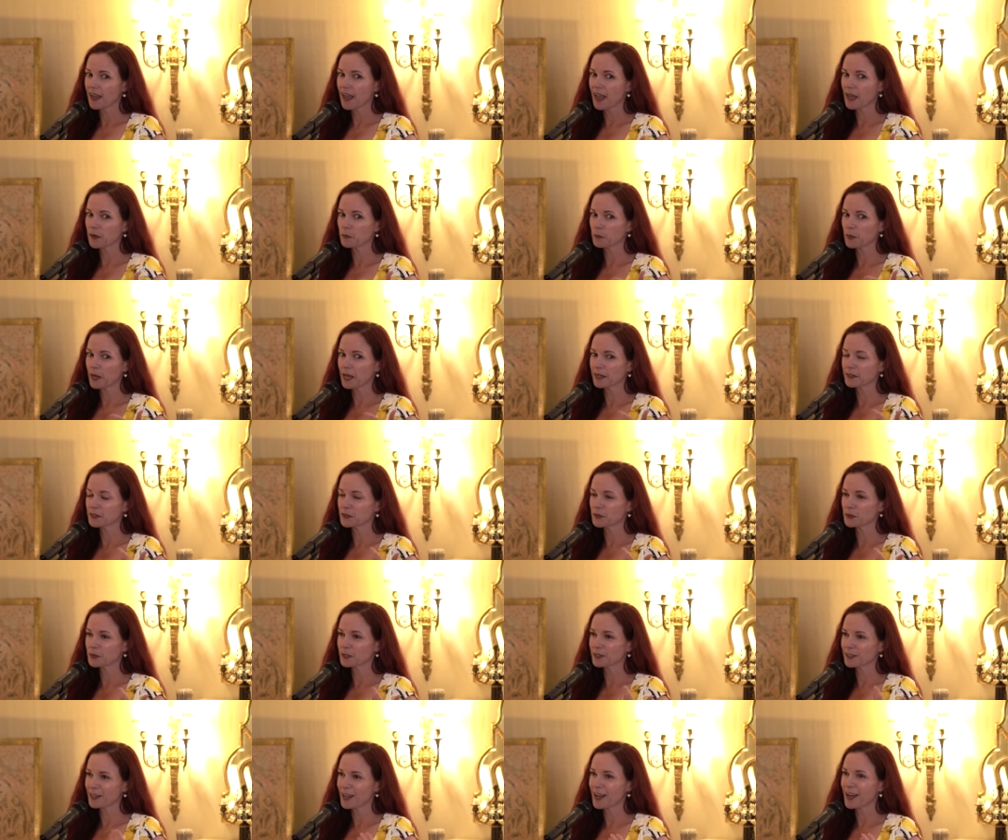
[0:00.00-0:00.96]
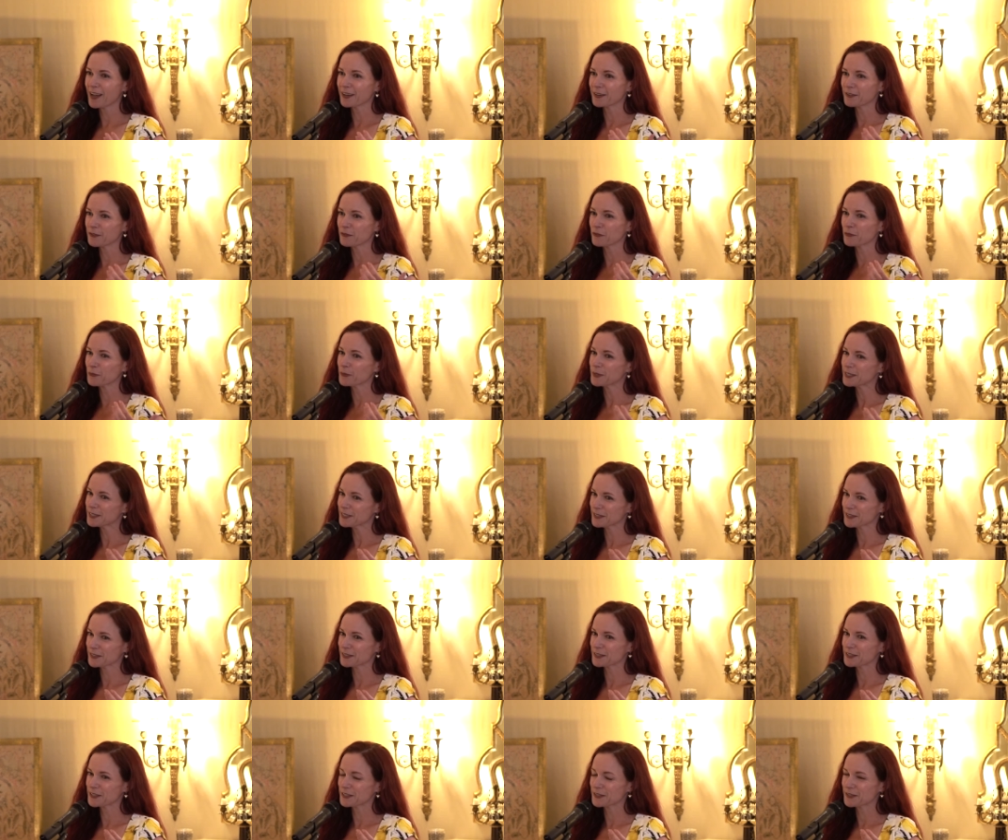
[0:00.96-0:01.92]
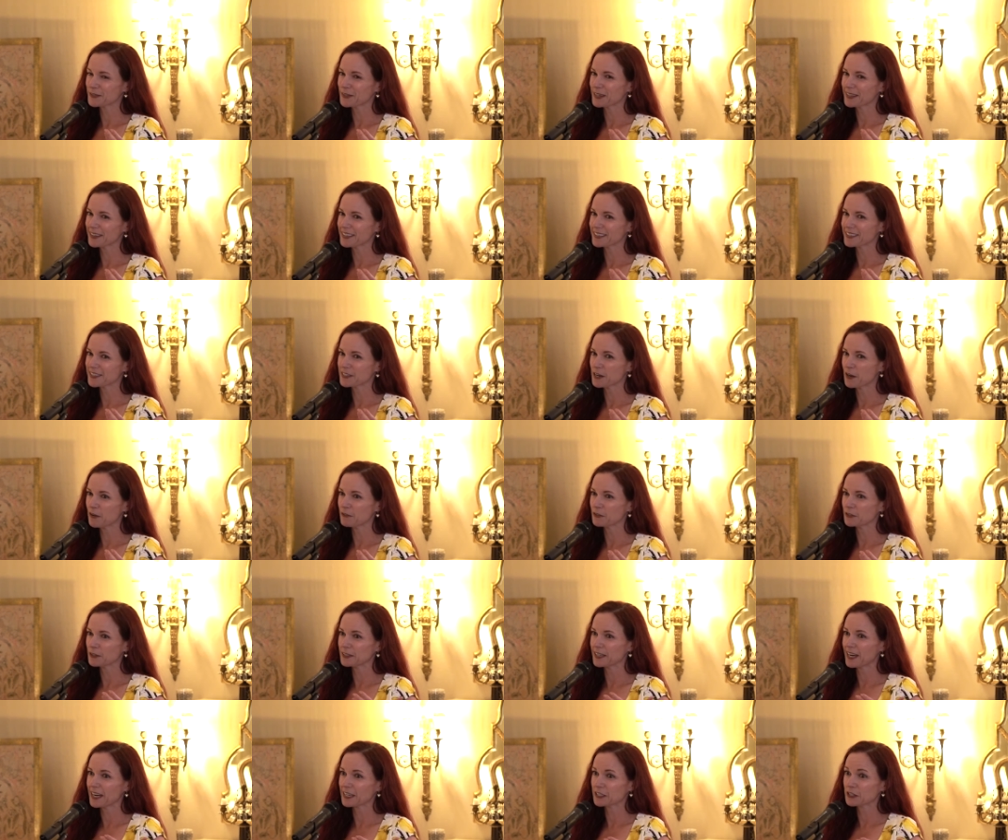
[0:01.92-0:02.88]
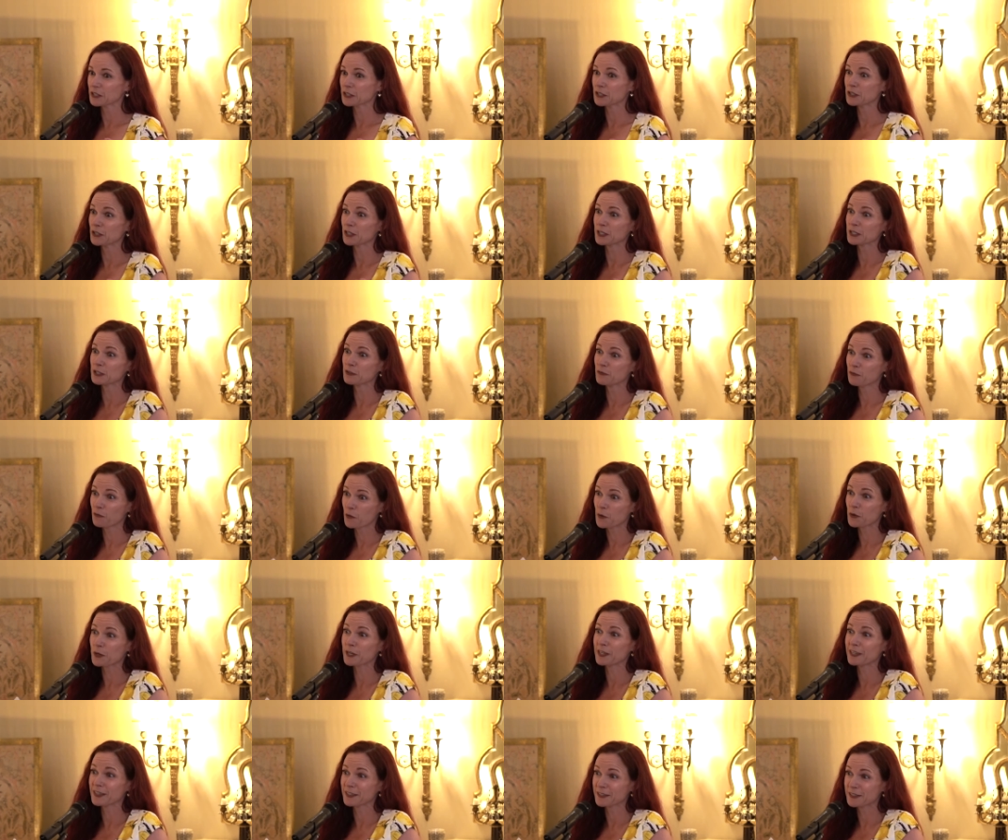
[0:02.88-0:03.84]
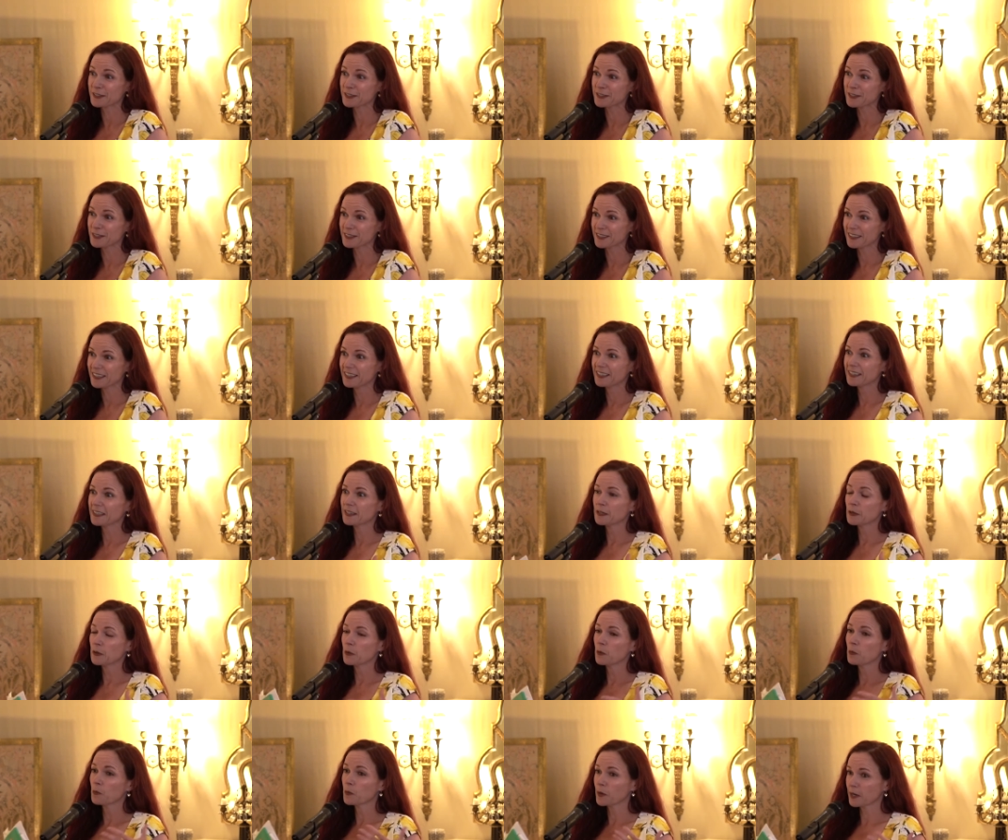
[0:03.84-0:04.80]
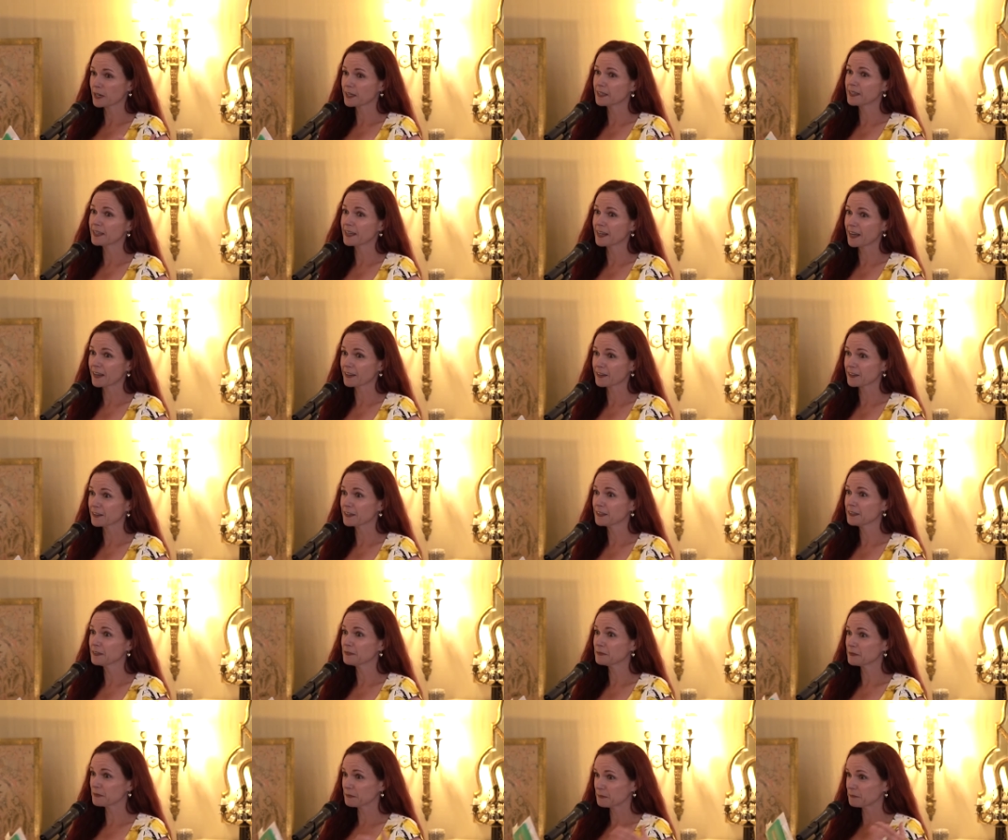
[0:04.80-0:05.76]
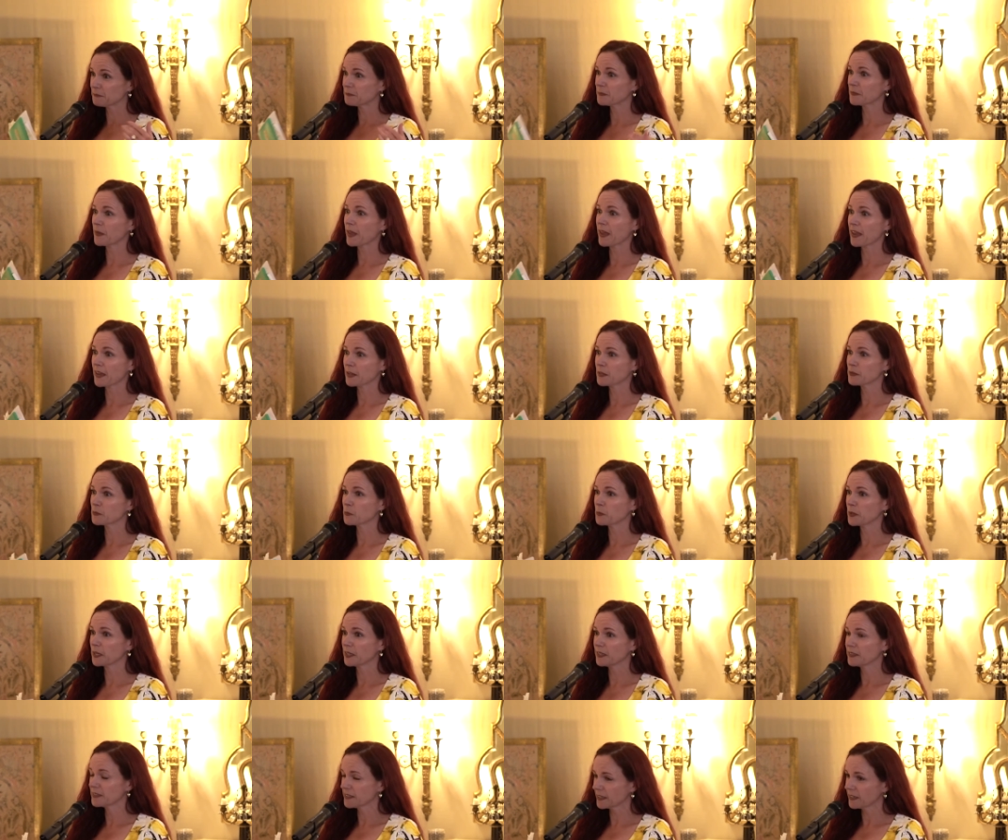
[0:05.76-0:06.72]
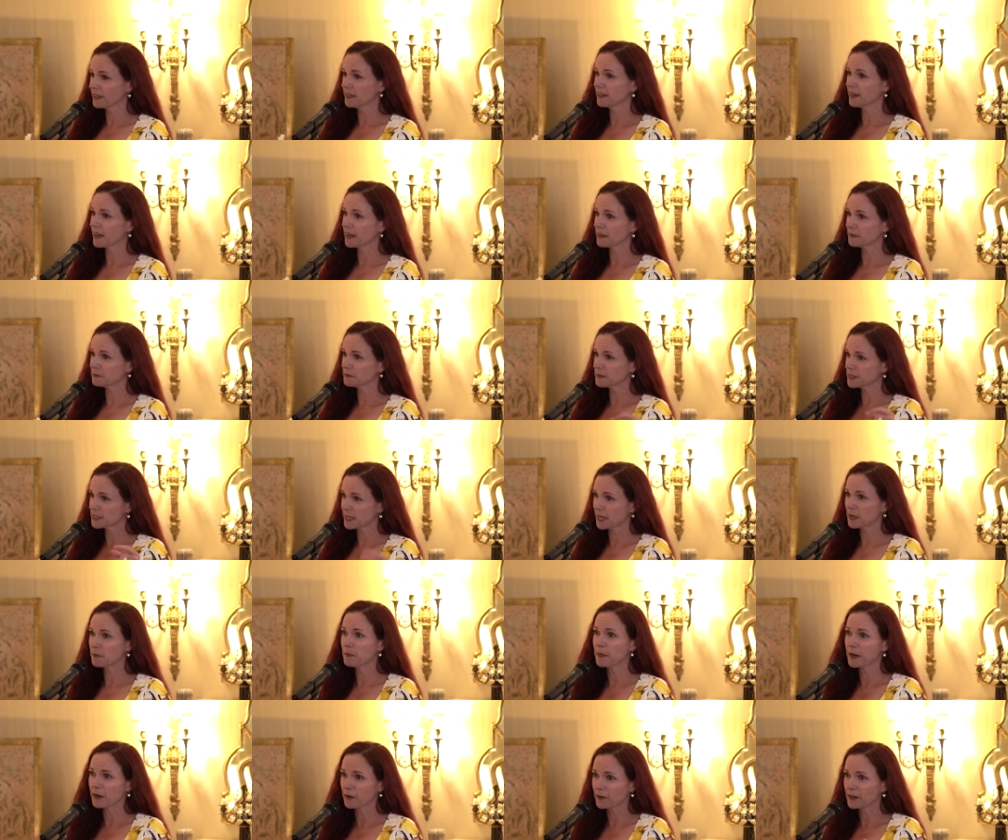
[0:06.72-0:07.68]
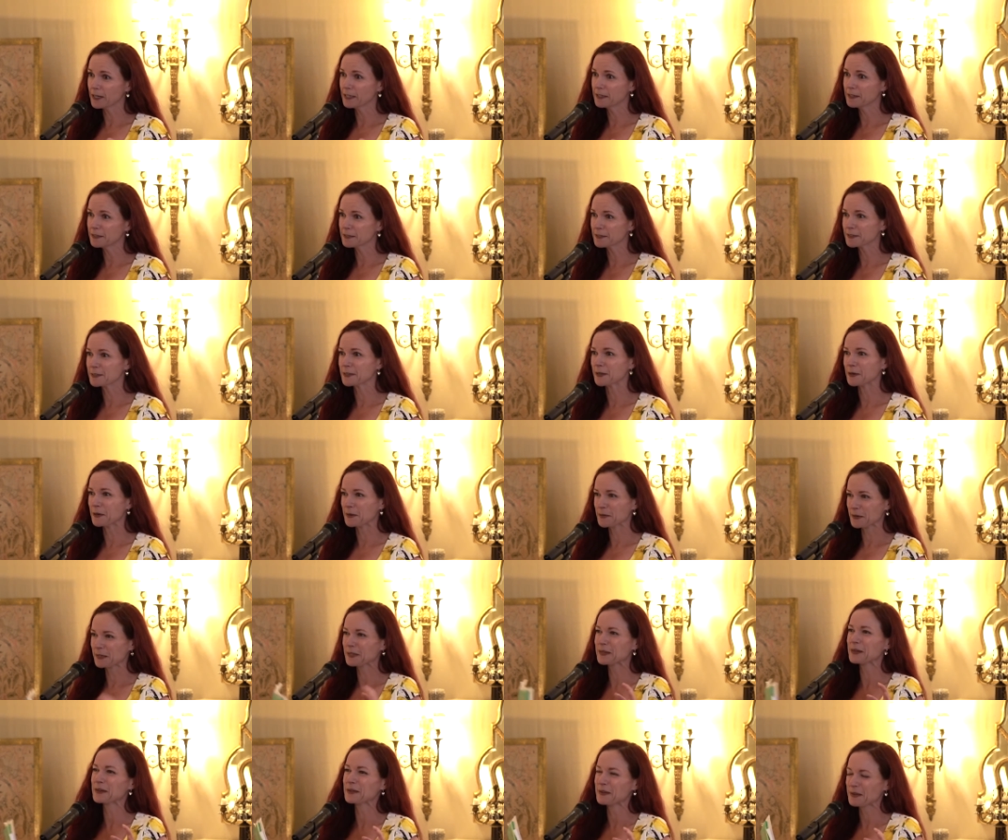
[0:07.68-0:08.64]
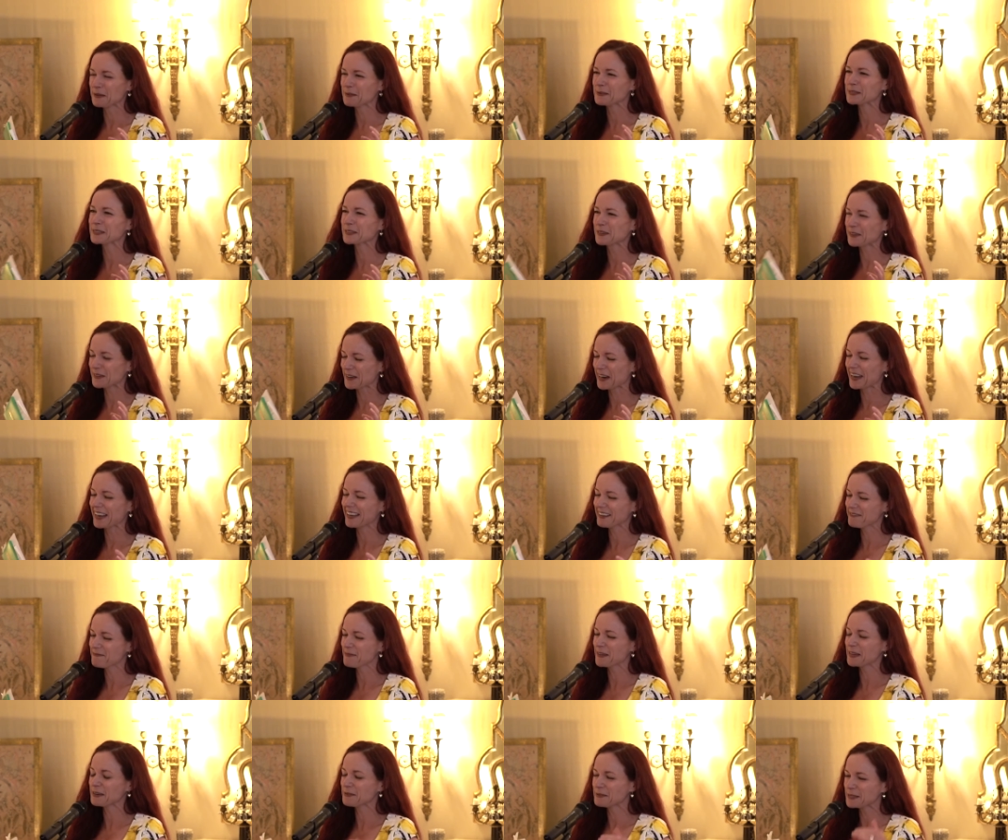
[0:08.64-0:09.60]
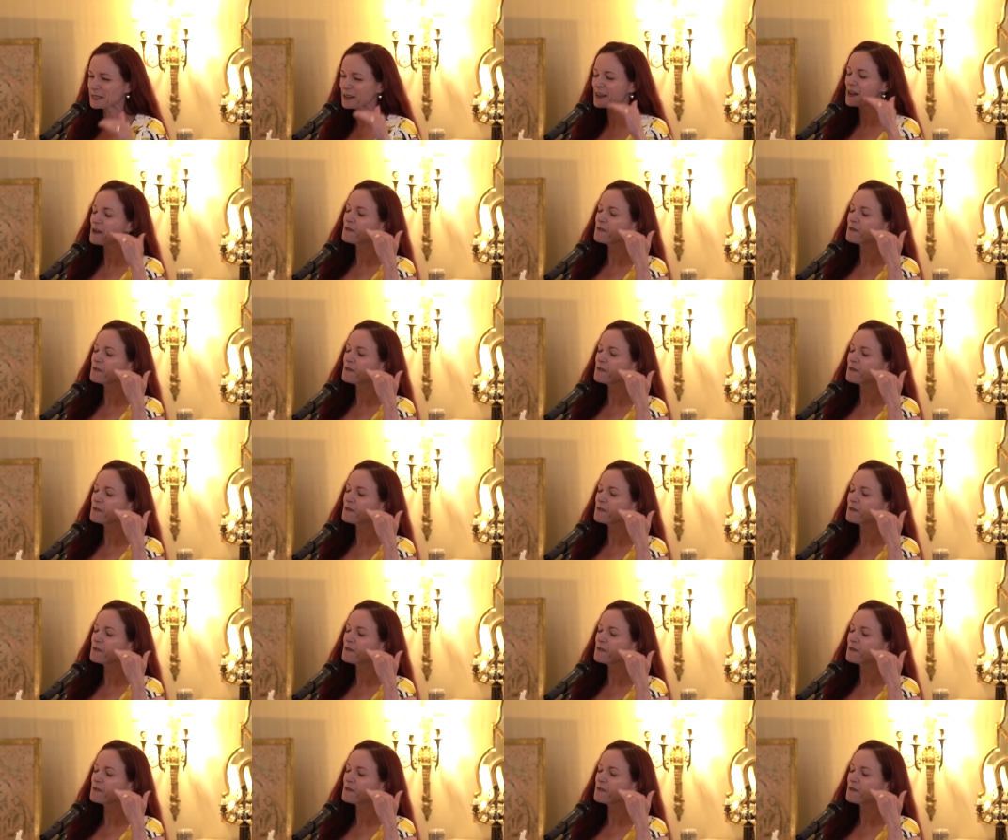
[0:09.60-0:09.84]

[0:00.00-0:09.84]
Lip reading: And we had to do a lot of research to write this novel. It actually took us 4 years working together, and we did it and stayed married. So, you know, it was great, but it was